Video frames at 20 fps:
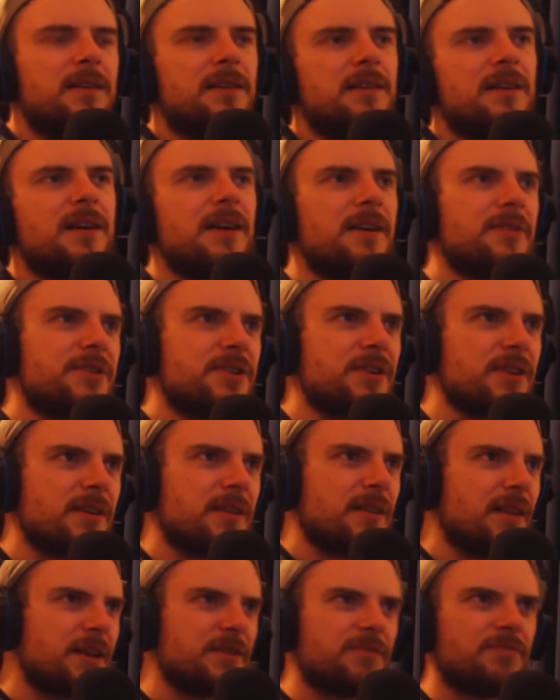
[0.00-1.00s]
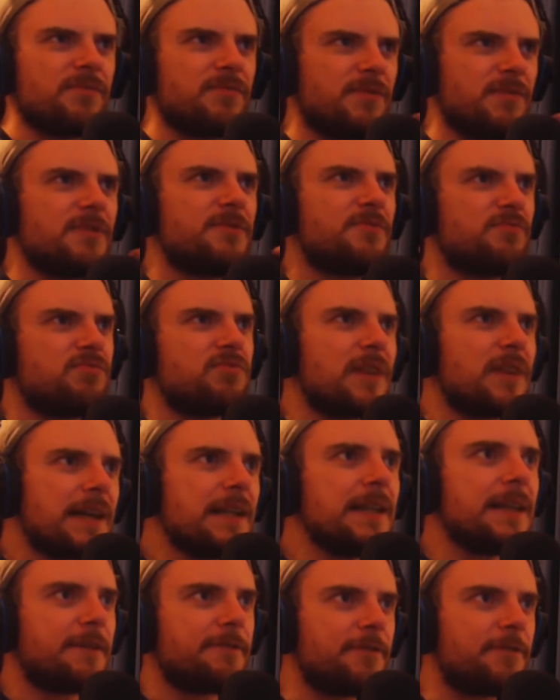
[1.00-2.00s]
I was just like, it's
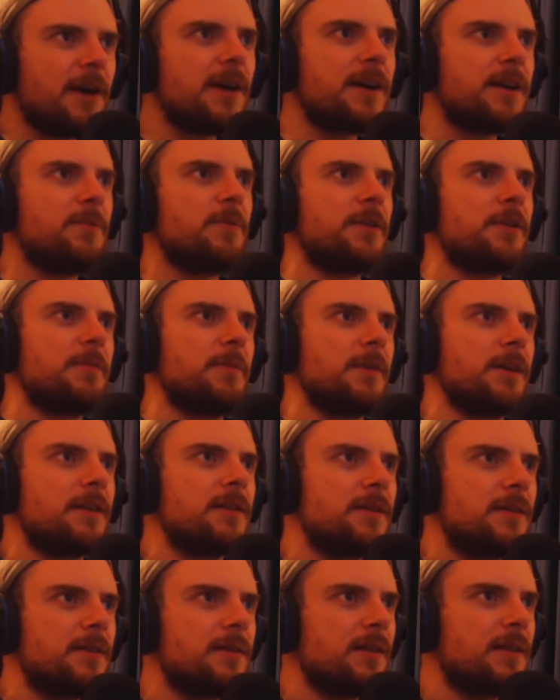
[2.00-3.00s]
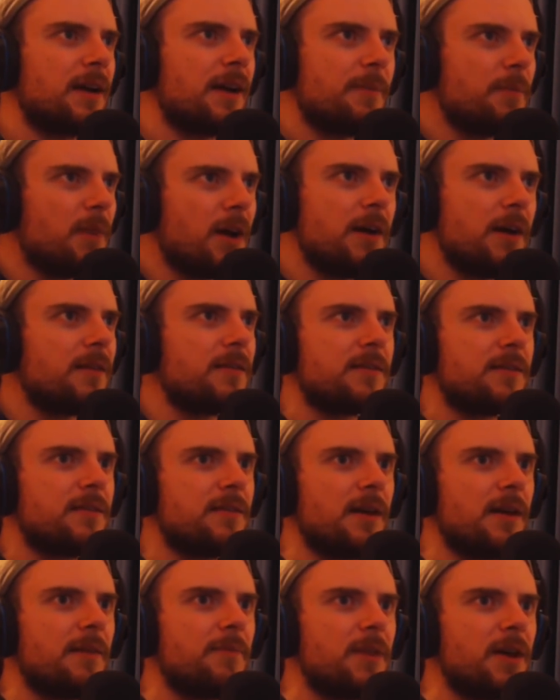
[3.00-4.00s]
really fucking with me. Like, I'm
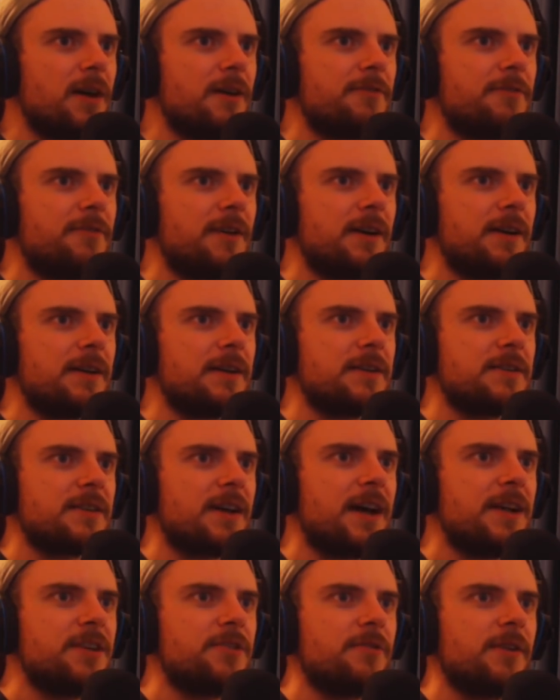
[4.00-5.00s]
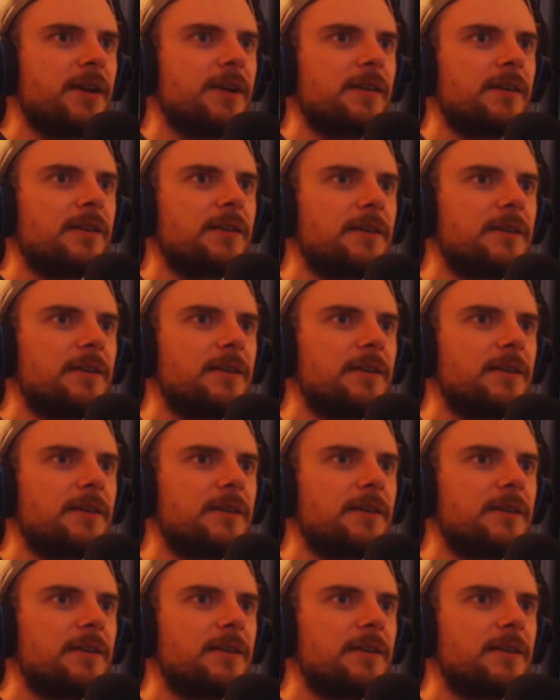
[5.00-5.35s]
not fucking exaggerating.